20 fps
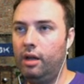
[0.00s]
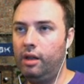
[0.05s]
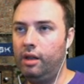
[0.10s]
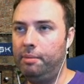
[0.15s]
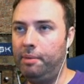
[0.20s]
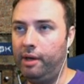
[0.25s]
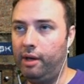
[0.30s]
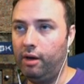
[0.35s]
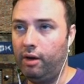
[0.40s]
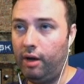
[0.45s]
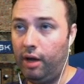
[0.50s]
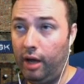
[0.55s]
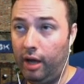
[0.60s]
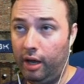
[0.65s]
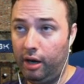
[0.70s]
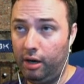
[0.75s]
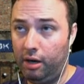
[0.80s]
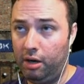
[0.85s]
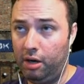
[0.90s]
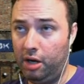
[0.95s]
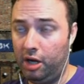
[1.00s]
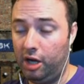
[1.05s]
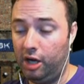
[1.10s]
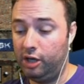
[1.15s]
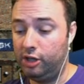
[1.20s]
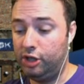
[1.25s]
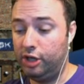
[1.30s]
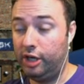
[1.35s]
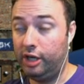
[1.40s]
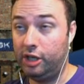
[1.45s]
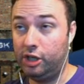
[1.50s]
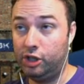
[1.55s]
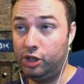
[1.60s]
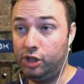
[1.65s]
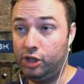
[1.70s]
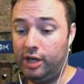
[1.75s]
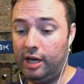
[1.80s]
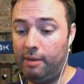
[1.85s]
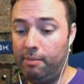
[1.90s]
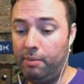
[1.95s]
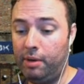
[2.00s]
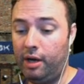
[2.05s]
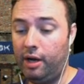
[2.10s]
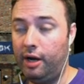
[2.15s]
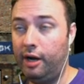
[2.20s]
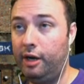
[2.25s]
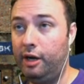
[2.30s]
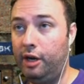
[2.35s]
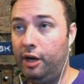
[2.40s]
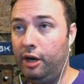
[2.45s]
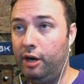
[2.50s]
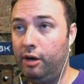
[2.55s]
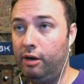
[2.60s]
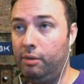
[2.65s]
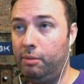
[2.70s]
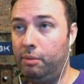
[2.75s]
Let me go ahead and uh, take a step behind here.